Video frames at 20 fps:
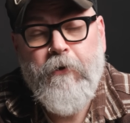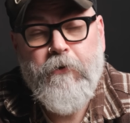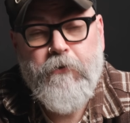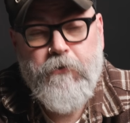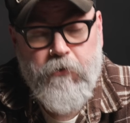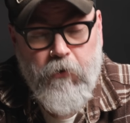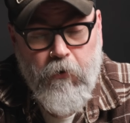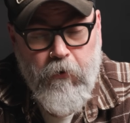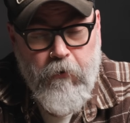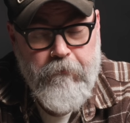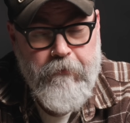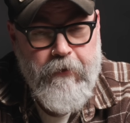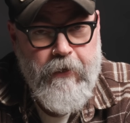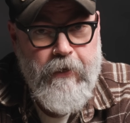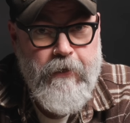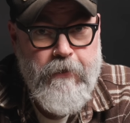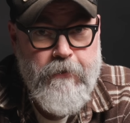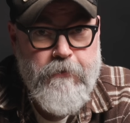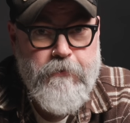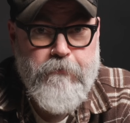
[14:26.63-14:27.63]
Star of the
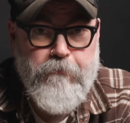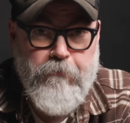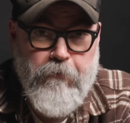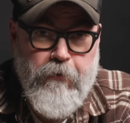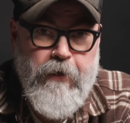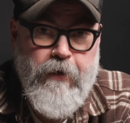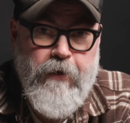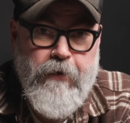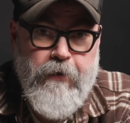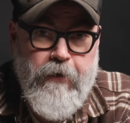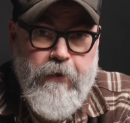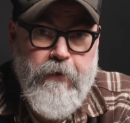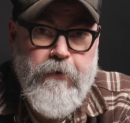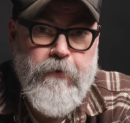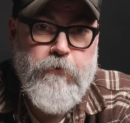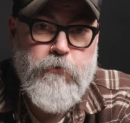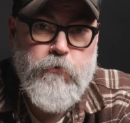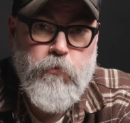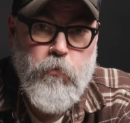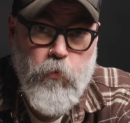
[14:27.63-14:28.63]
East Flake
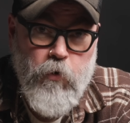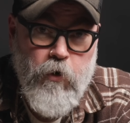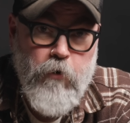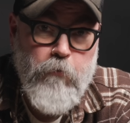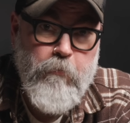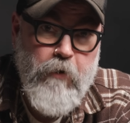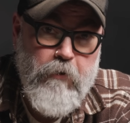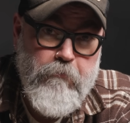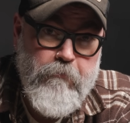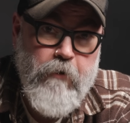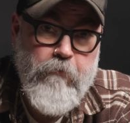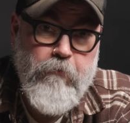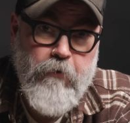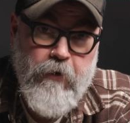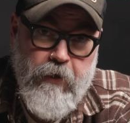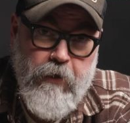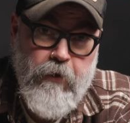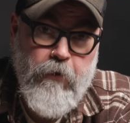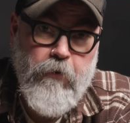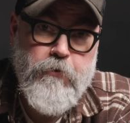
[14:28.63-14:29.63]
is one of my
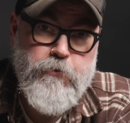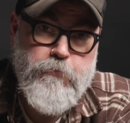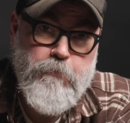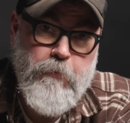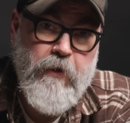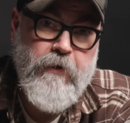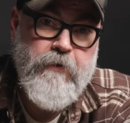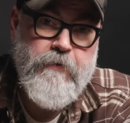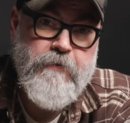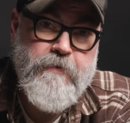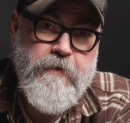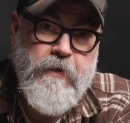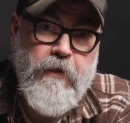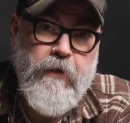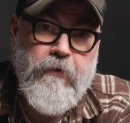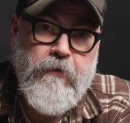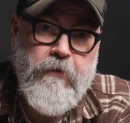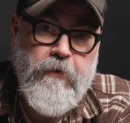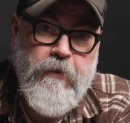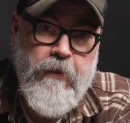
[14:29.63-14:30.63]
favorite English blends
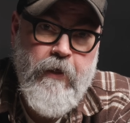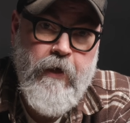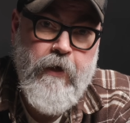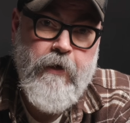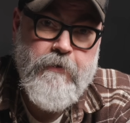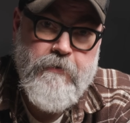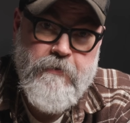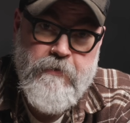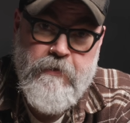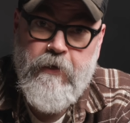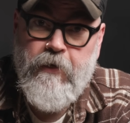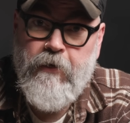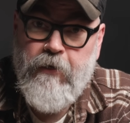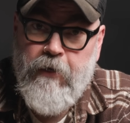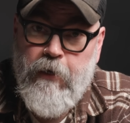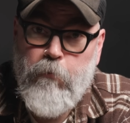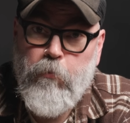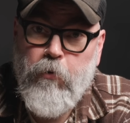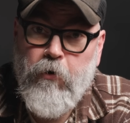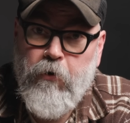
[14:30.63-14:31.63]
that
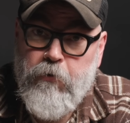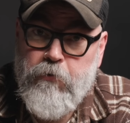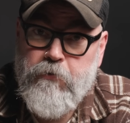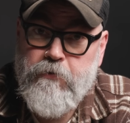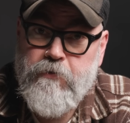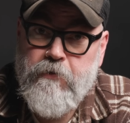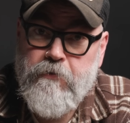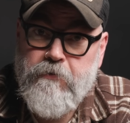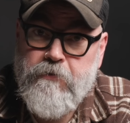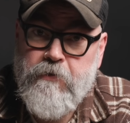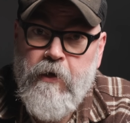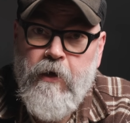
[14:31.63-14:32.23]
C&D produces.